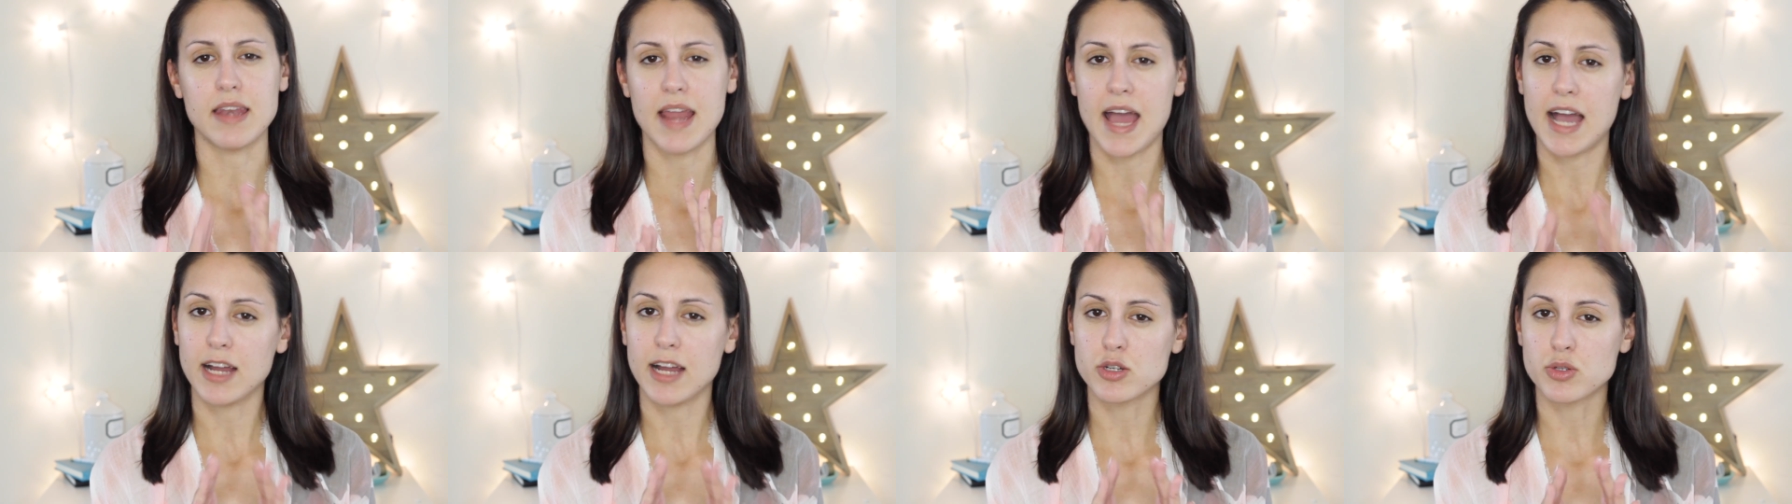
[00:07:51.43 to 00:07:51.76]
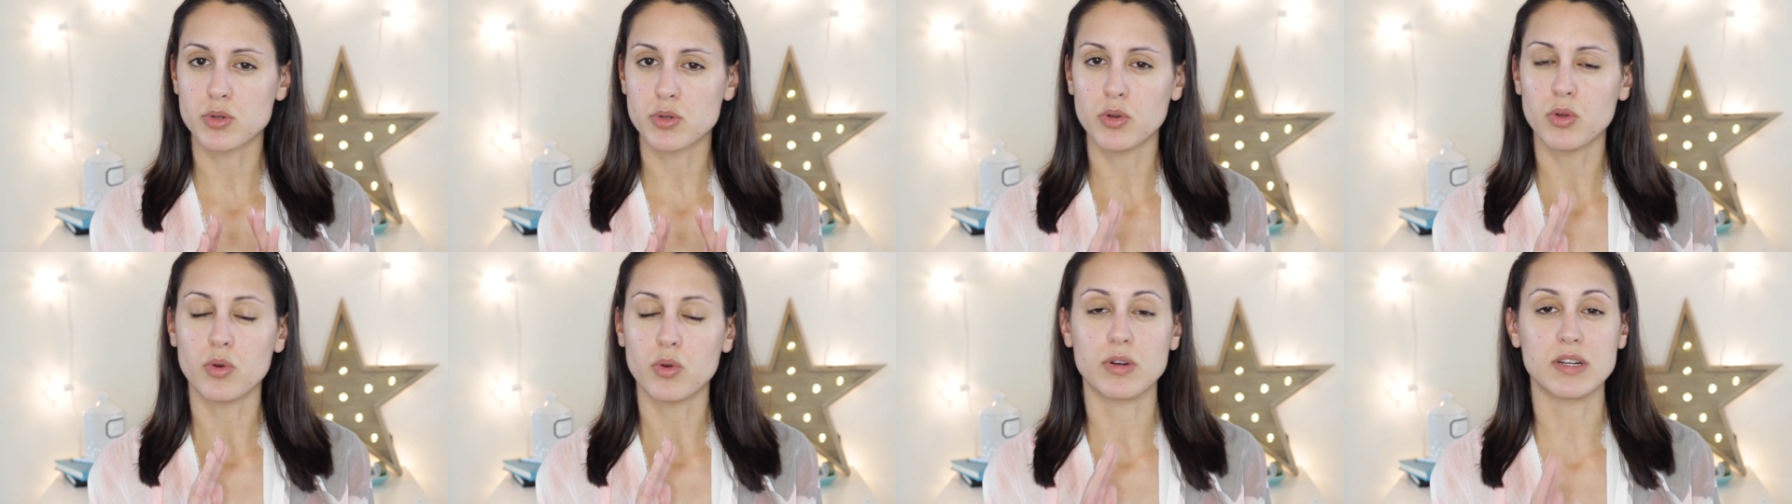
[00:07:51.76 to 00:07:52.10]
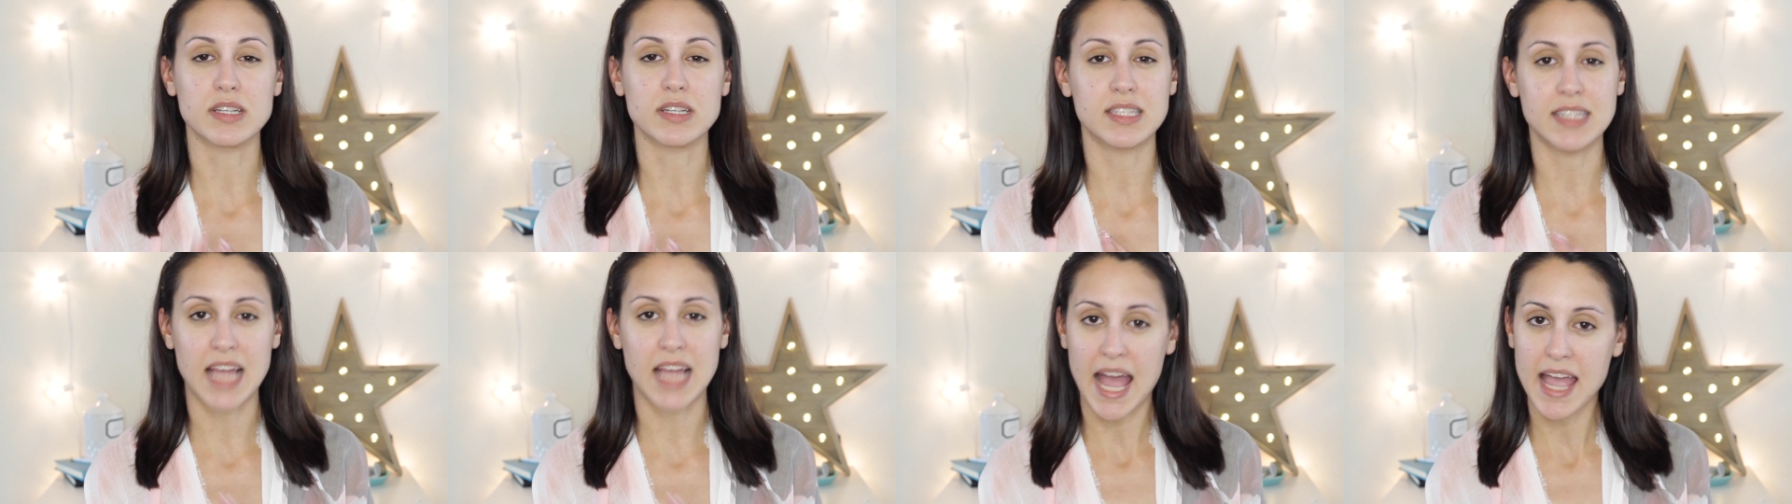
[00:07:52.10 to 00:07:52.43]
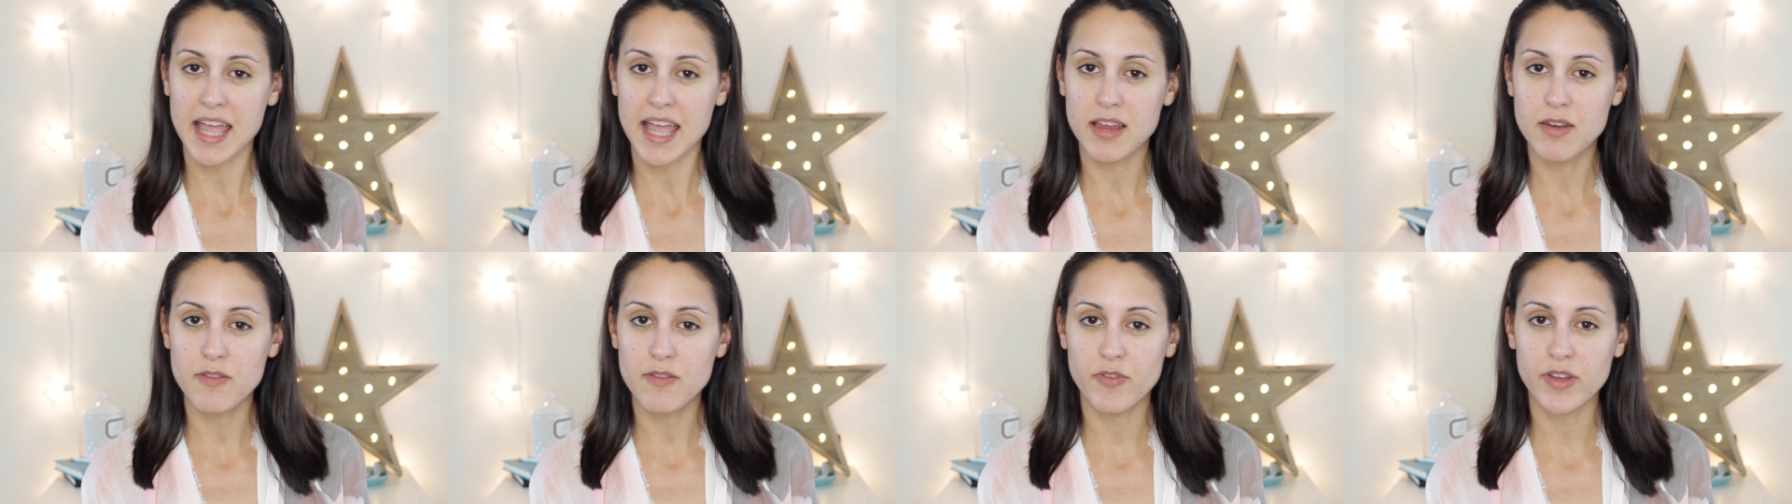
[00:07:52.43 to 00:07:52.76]
a natural or
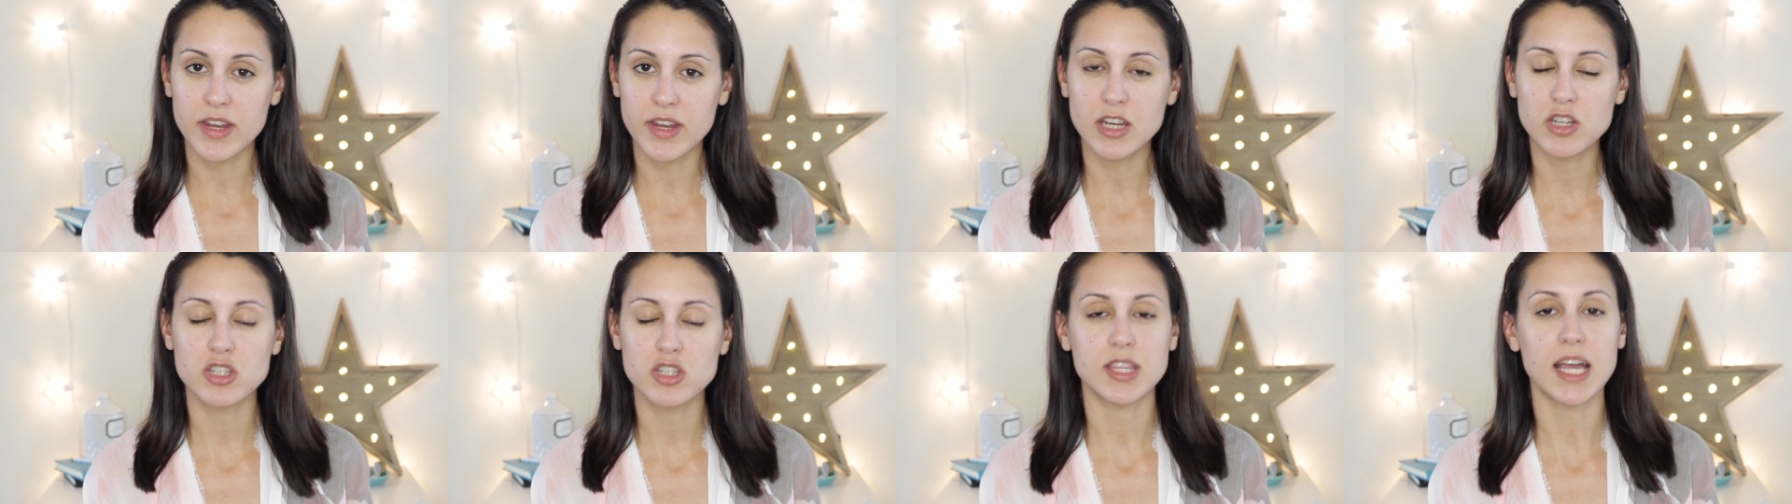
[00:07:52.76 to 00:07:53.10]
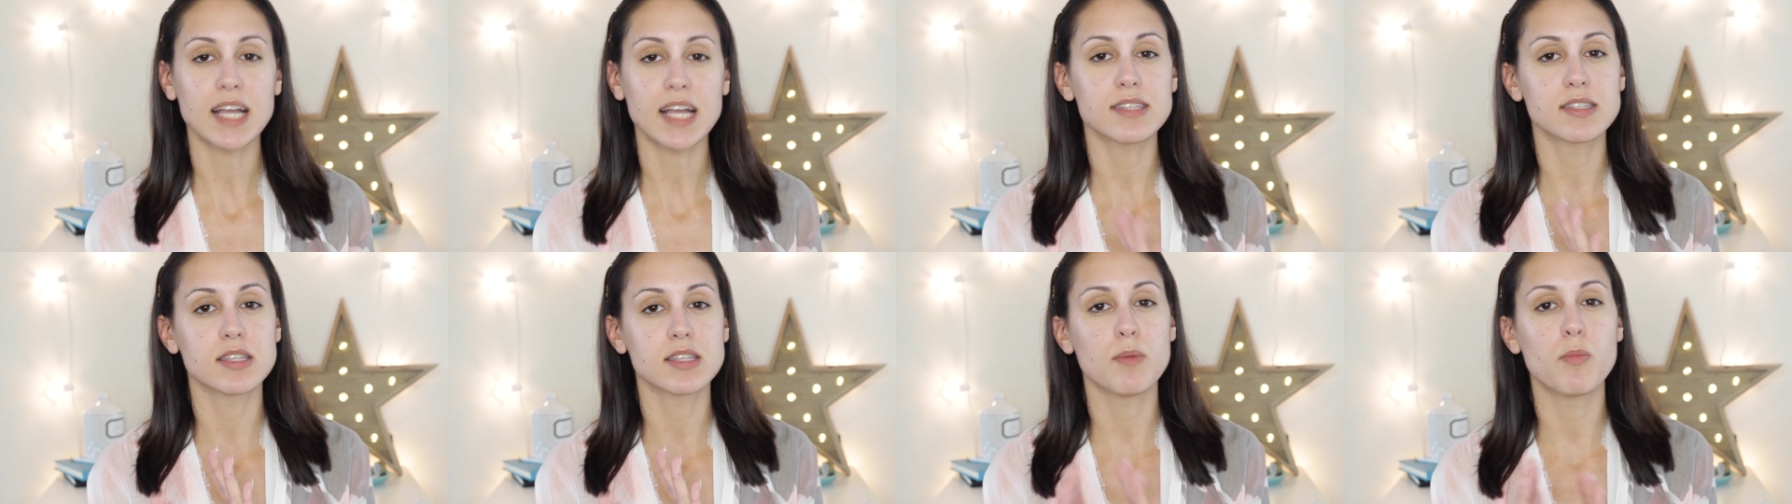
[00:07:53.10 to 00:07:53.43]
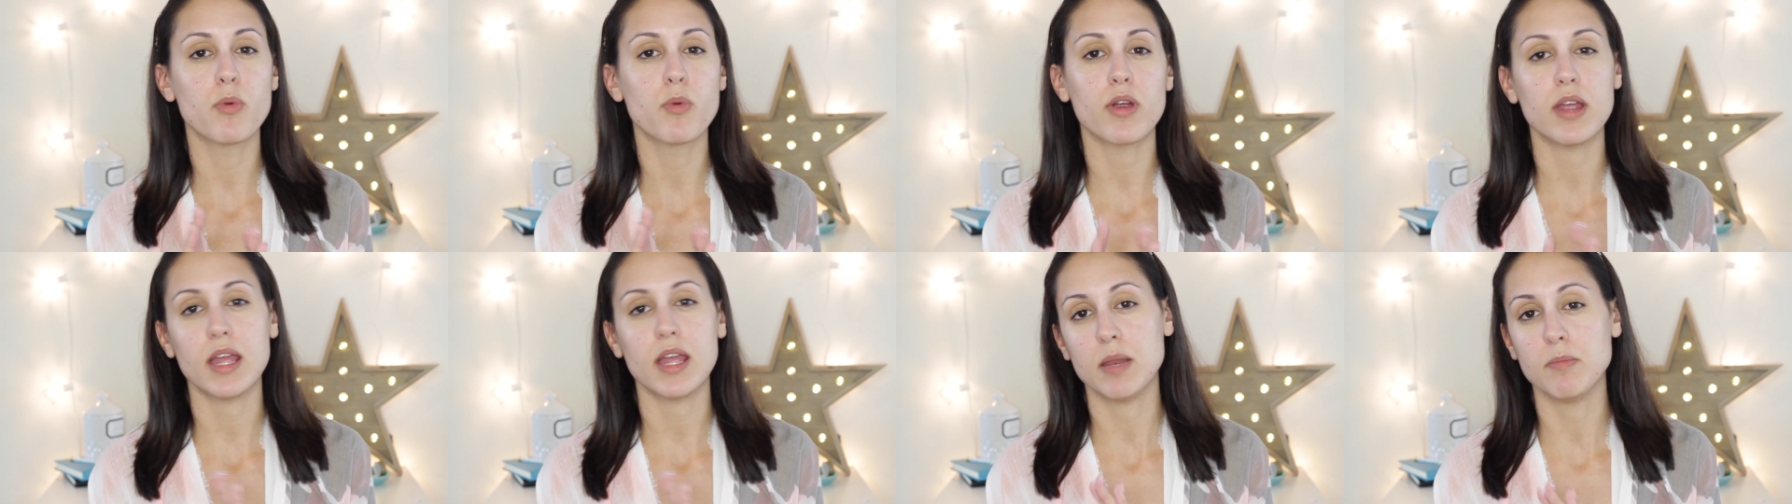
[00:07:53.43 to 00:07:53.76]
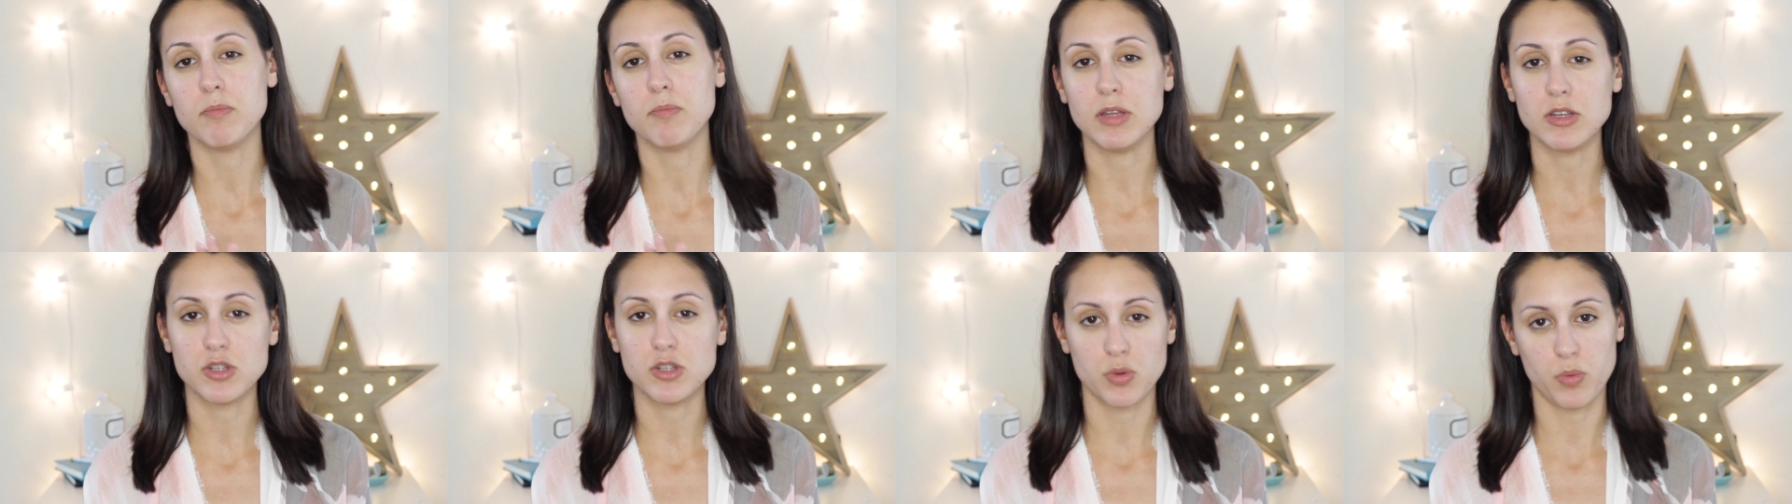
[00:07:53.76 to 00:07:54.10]
satin finish. That's somewhere
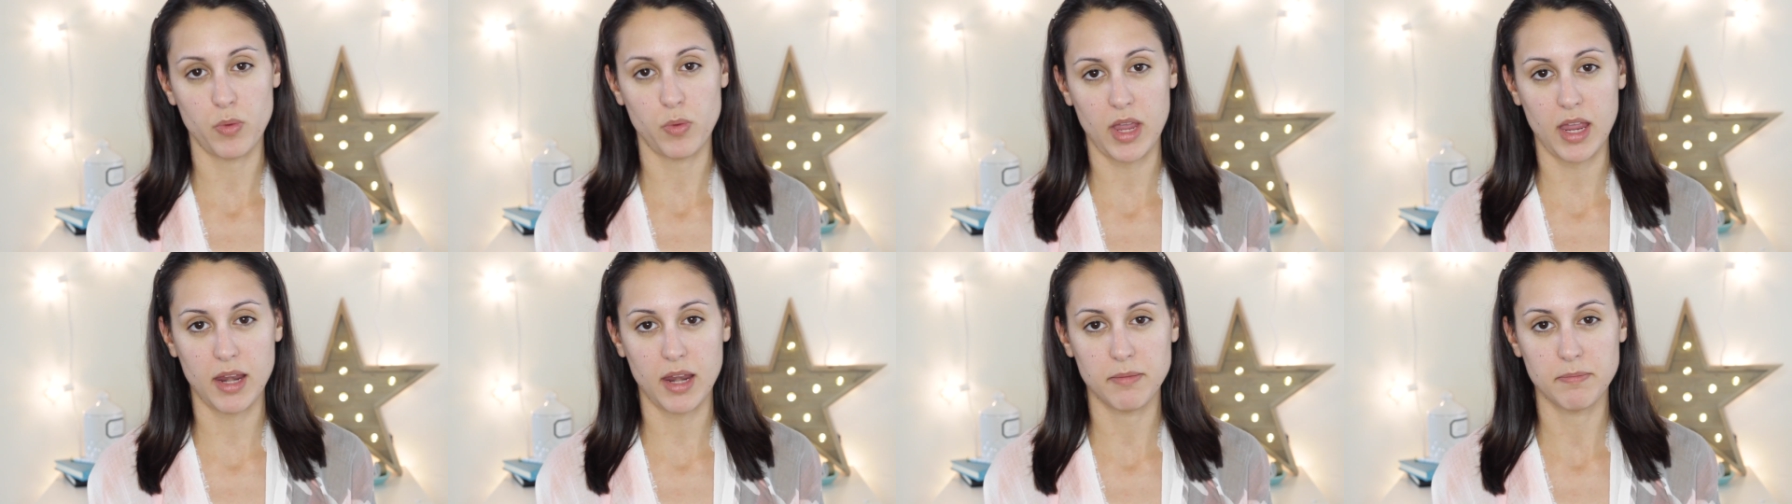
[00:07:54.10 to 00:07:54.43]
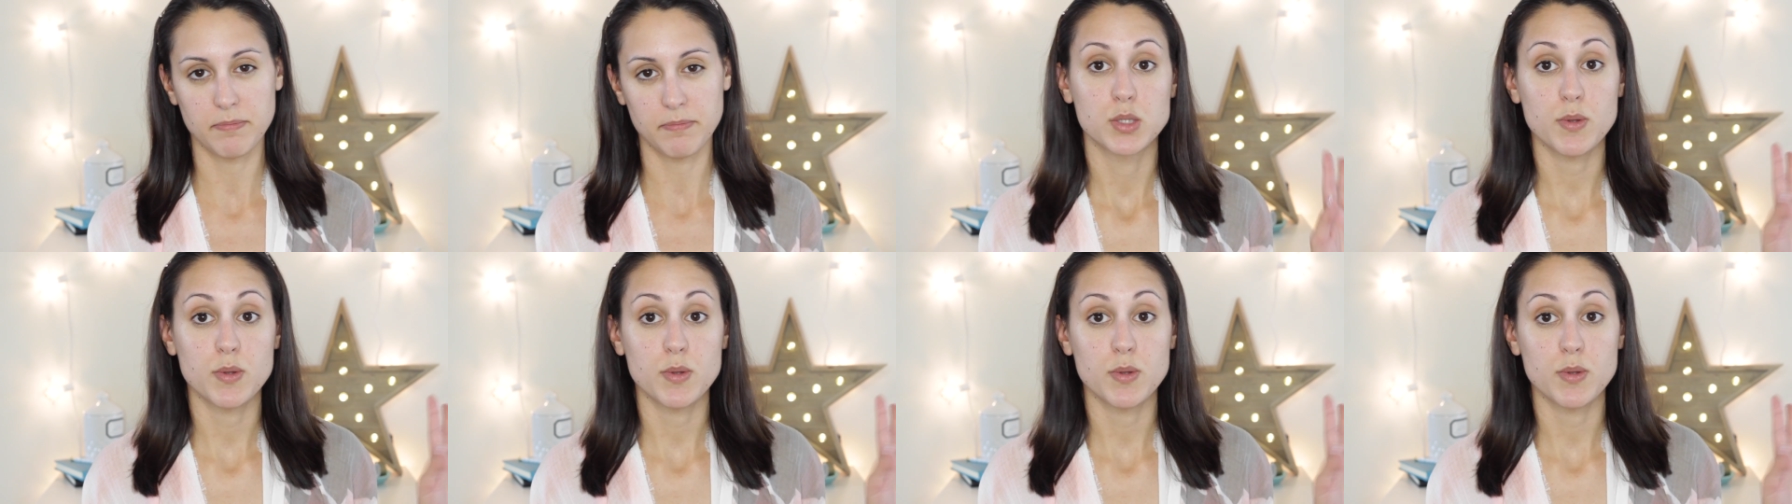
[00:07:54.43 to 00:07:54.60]
in between.